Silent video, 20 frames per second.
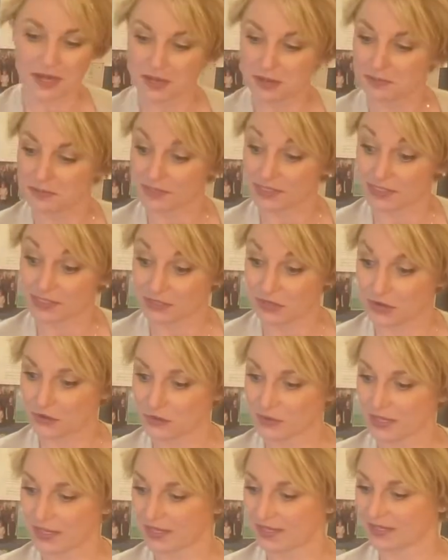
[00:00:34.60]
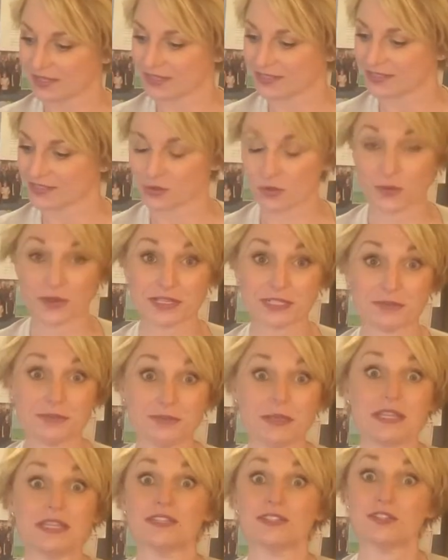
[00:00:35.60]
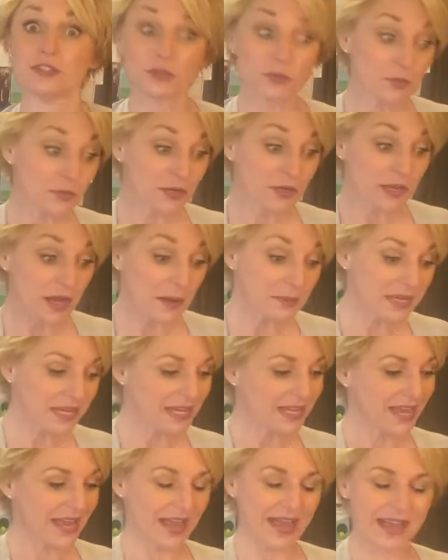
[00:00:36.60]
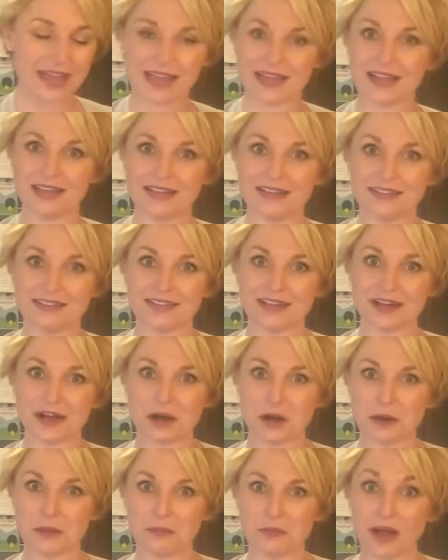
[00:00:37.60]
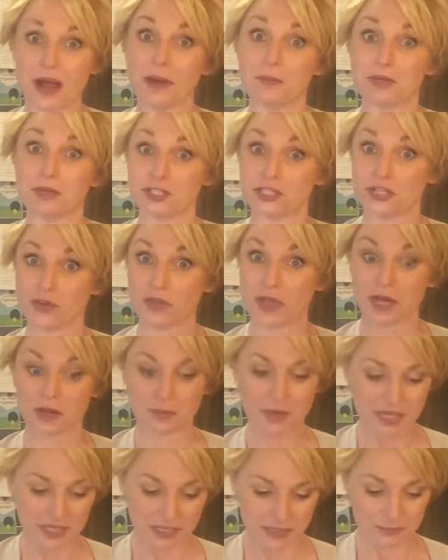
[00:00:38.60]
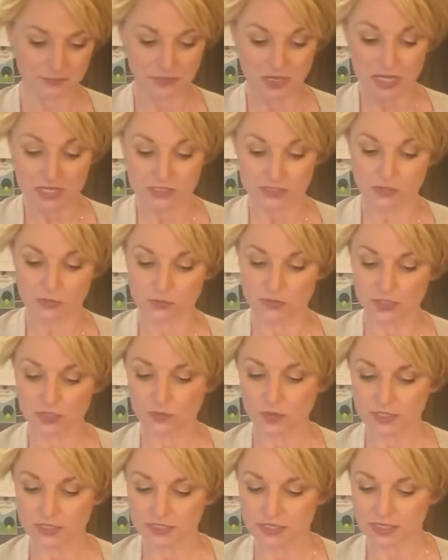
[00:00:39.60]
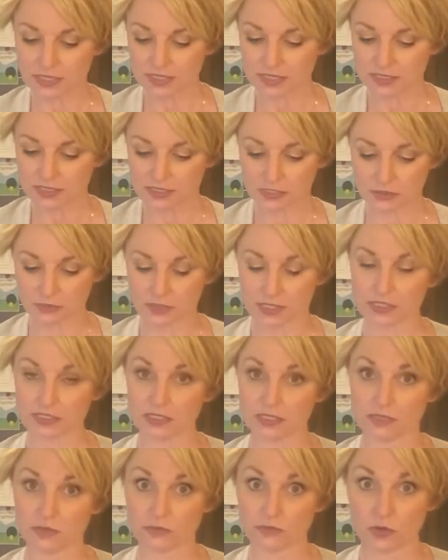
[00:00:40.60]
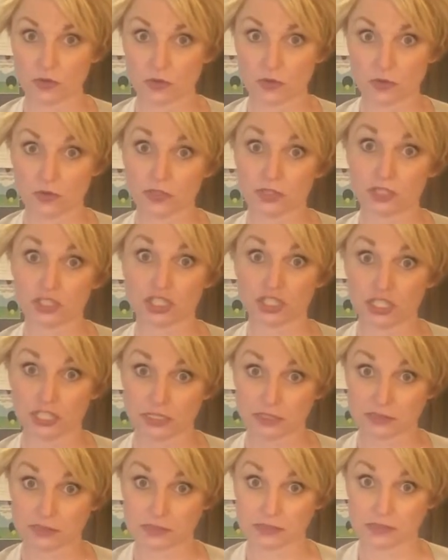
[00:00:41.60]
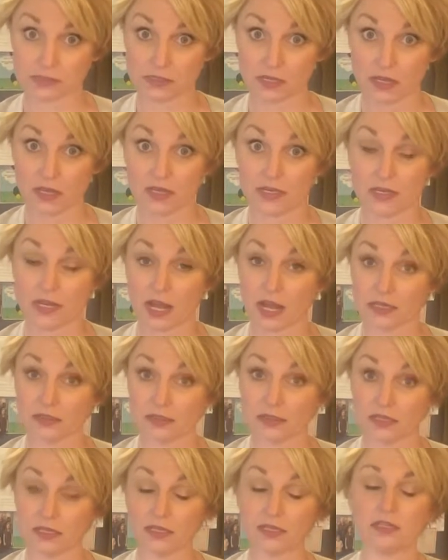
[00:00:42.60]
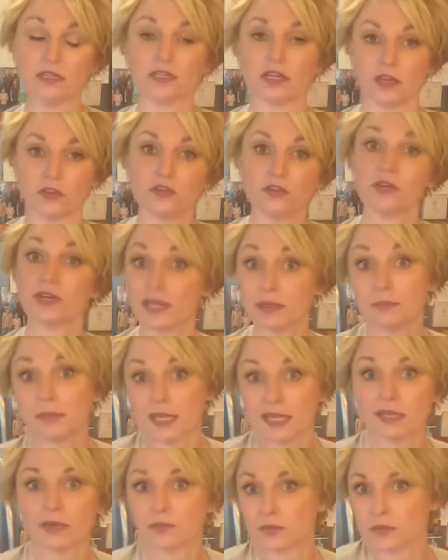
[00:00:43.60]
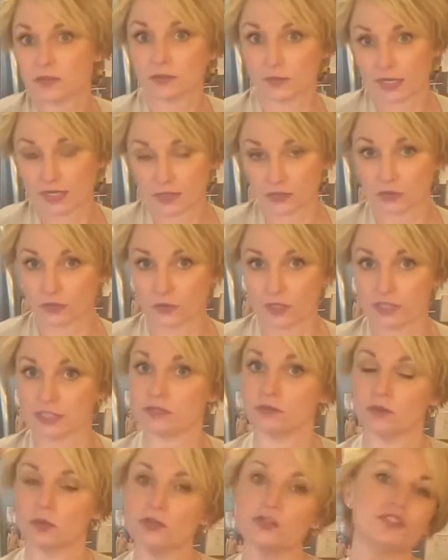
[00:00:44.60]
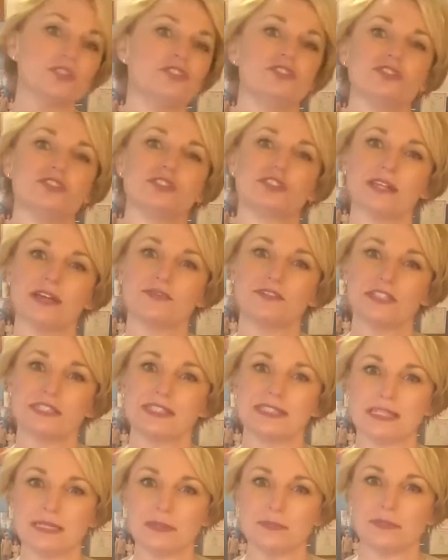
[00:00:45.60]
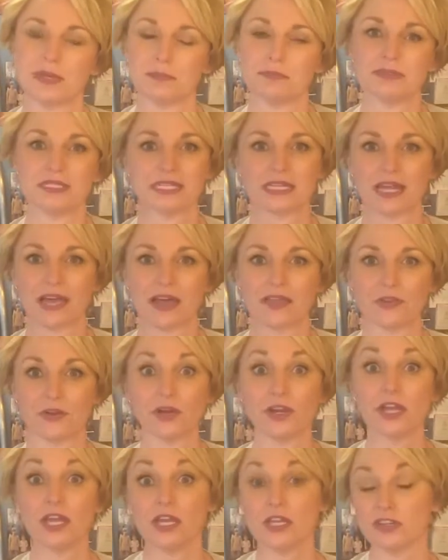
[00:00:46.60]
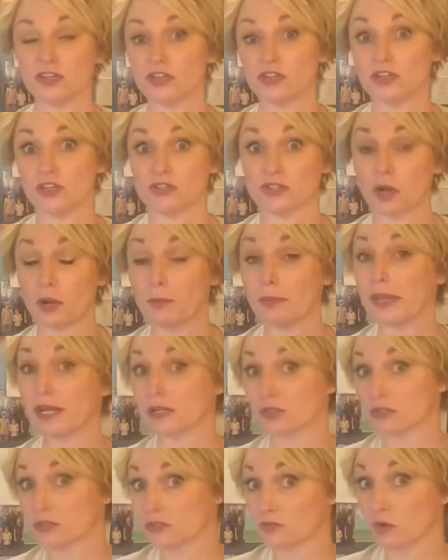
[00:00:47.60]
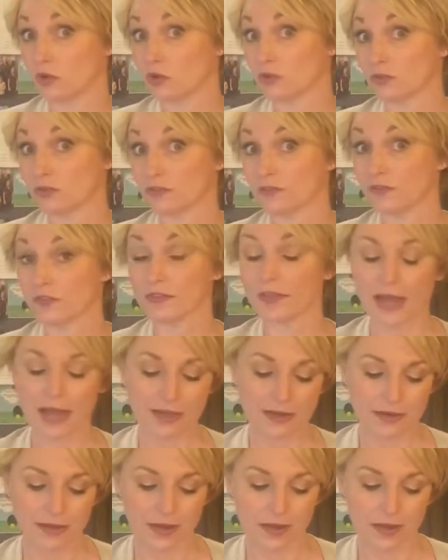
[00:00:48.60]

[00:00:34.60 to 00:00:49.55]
So it is going to be super yummy, and I'm gonna show you how to make it. So what you want to get is the crescent roll sheets. Now you can make it with the regular crescent rolls and you just have to seam them together. You could use our baker's roller for that.